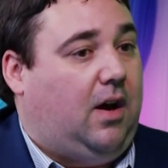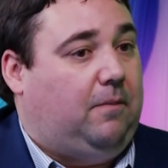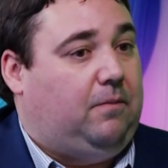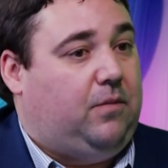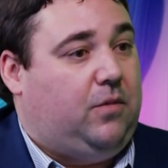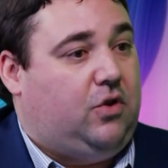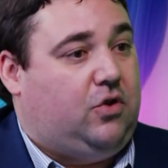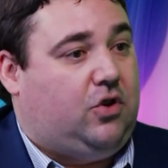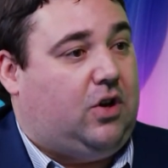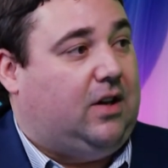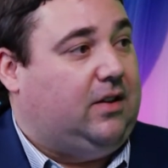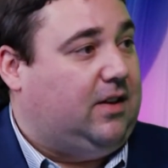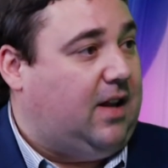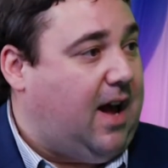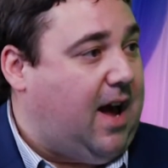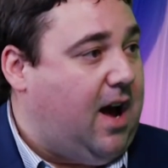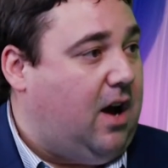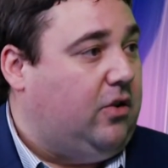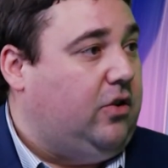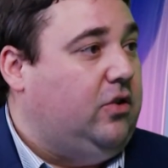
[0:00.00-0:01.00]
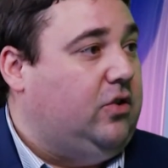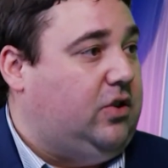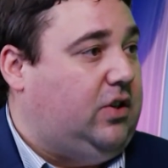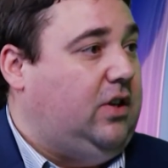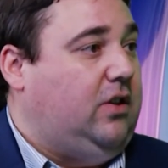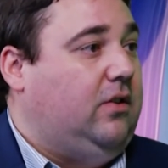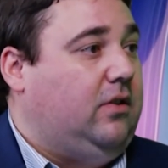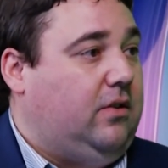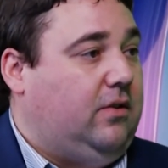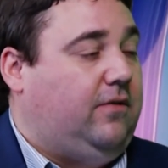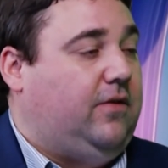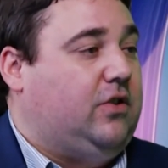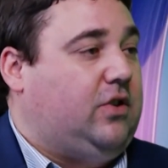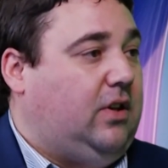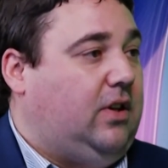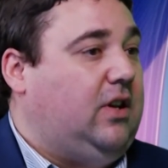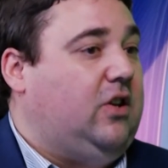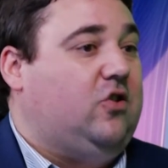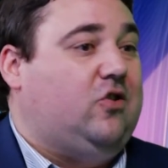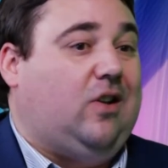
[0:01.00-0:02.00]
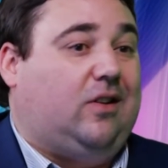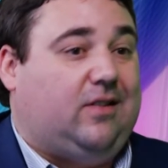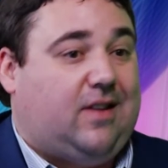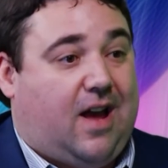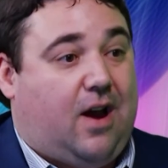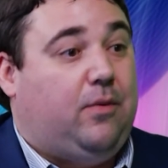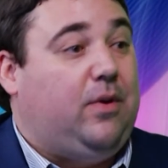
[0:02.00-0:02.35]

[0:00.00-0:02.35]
shut down, you see that the facility shut down.